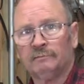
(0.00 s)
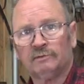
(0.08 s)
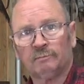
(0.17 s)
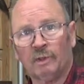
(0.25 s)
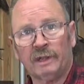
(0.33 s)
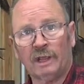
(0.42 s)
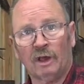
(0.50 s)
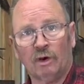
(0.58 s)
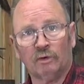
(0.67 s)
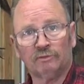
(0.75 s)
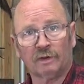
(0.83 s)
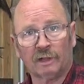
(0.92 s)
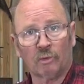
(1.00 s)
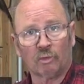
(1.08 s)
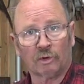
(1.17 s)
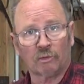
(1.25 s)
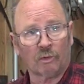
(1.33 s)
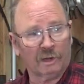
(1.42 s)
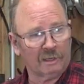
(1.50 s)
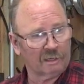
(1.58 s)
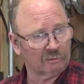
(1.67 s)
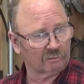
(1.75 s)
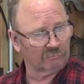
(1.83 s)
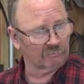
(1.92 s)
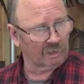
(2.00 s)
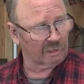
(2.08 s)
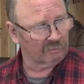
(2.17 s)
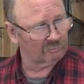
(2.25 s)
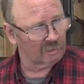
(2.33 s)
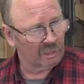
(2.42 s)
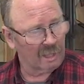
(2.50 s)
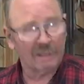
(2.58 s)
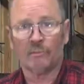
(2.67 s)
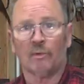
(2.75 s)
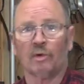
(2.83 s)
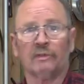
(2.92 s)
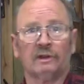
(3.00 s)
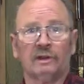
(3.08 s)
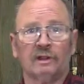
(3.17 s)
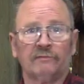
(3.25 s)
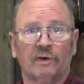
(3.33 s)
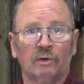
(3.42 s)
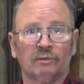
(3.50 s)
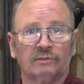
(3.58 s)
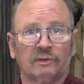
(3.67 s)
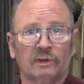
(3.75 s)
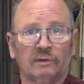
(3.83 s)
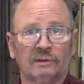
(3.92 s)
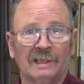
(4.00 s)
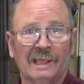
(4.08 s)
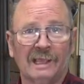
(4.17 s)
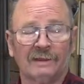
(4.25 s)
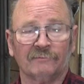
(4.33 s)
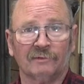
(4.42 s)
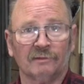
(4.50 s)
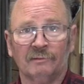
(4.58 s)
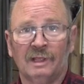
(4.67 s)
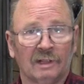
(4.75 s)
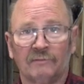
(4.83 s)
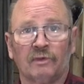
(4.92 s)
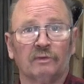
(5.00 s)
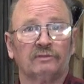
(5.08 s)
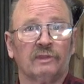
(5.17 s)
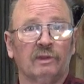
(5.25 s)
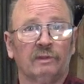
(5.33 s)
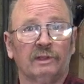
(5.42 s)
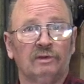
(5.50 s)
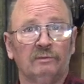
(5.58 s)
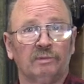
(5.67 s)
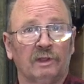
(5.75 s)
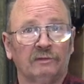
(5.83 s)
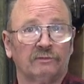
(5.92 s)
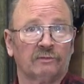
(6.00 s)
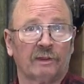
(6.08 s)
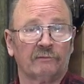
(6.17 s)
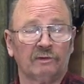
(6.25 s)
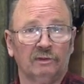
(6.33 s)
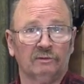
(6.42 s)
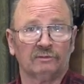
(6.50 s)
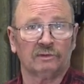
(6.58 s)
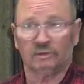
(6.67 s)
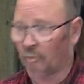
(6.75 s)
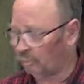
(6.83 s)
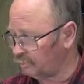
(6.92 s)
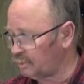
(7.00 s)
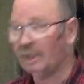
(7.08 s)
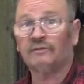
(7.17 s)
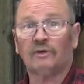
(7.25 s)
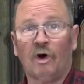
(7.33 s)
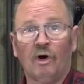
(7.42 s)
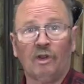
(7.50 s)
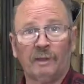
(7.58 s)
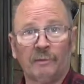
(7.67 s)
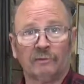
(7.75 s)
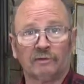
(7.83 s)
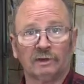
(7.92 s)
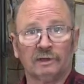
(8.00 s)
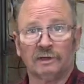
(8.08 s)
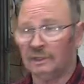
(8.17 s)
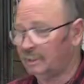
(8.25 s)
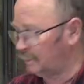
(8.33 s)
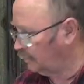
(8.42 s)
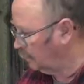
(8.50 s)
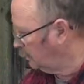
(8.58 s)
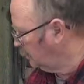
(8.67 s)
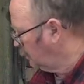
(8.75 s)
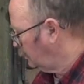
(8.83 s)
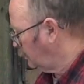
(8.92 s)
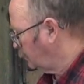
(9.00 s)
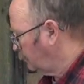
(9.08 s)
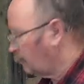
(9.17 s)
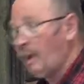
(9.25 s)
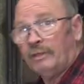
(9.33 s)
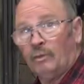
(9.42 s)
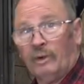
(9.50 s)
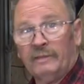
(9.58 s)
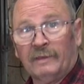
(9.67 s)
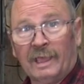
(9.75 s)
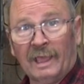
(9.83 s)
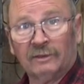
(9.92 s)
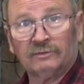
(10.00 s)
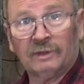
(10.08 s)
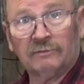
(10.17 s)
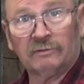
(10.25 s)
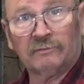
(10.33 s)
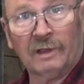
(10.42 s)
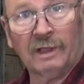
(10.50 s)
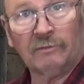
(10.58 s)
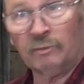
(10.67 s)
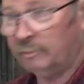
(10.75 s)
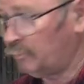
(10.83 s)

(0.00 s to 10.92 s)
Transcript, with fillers: It's plenty of hose that I can work right here at the vise and more than enough hose to go to the anvil. And if those are the only two places I ever use the torch, it's all I'm ever gonna need. By the way, the gas saver valve we